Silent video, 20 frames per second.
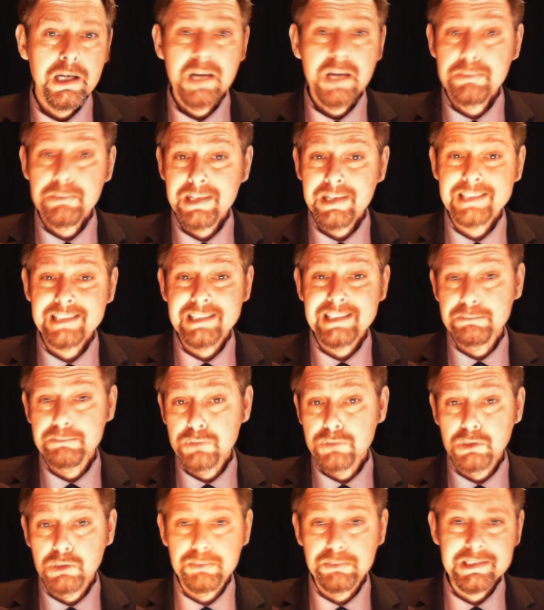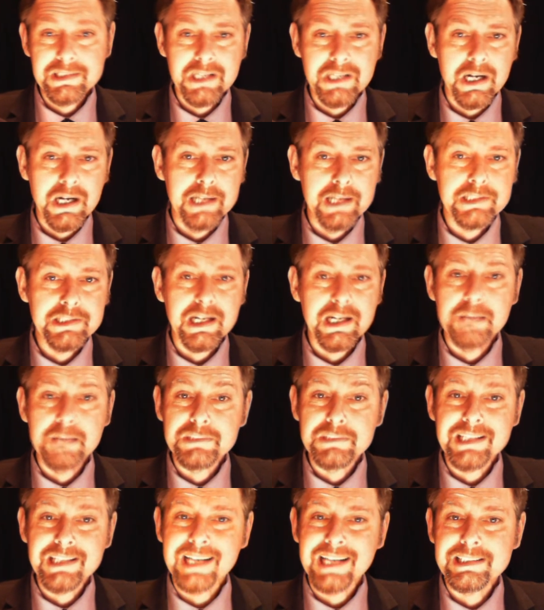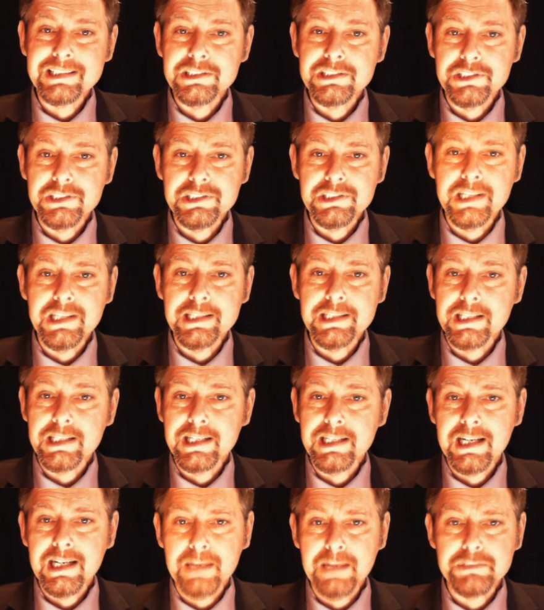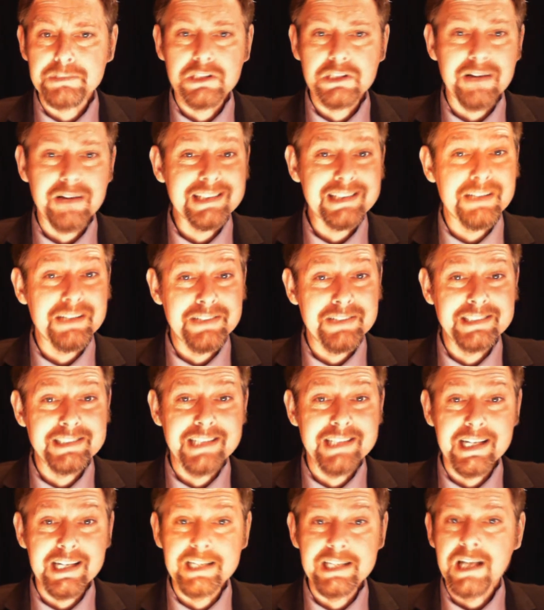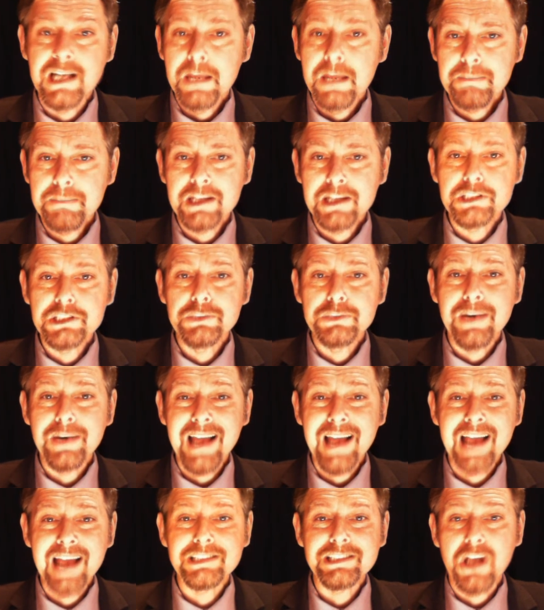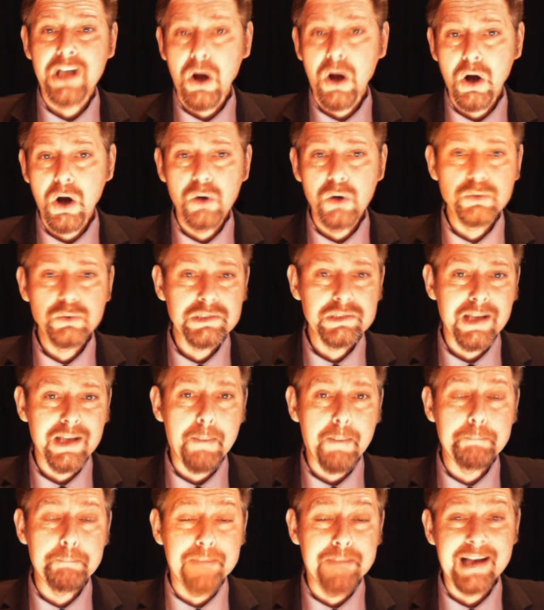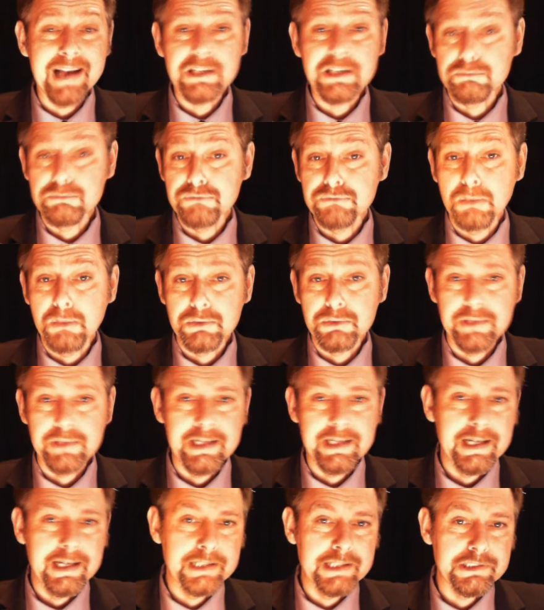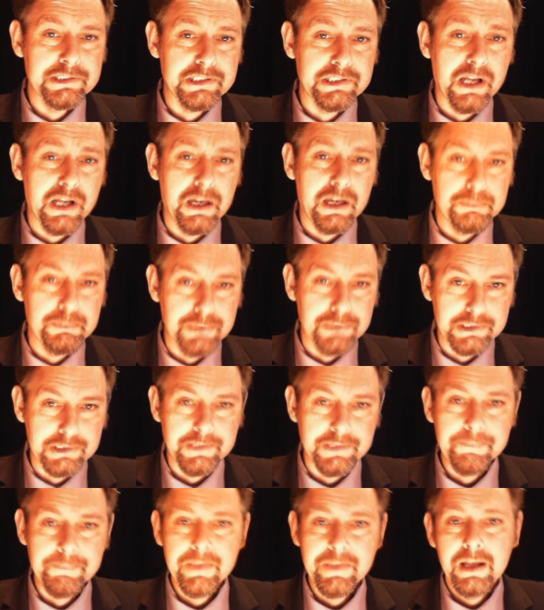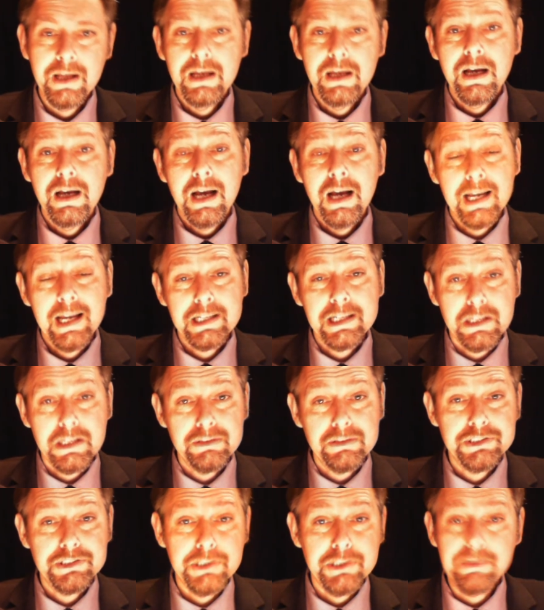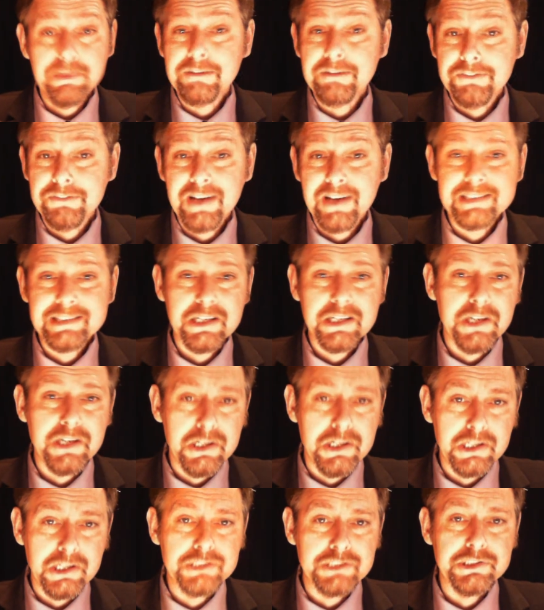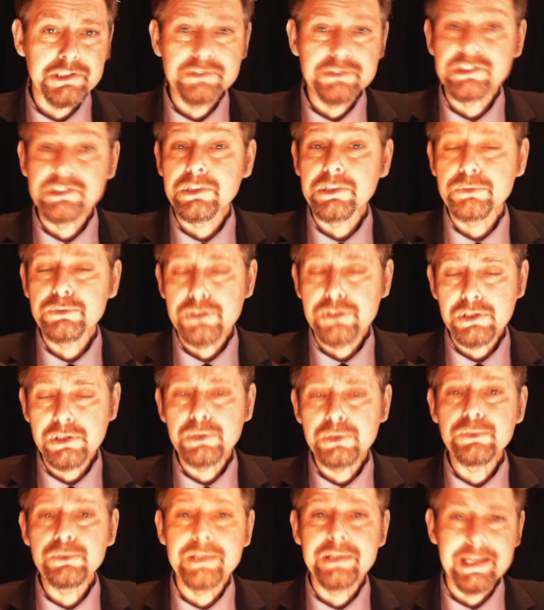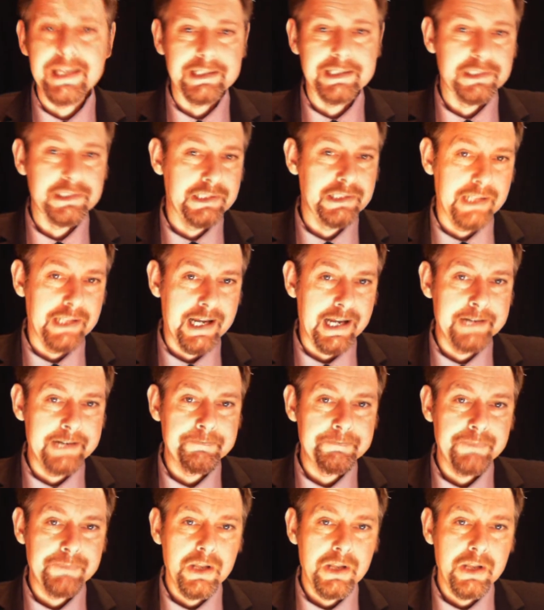He predicted more besides, and I'm saddened to see that the kleptocrats have indeed managed to enact a wholesale bank robbery in Cyprus. I encourage you, in fact, I urge you to do two things today.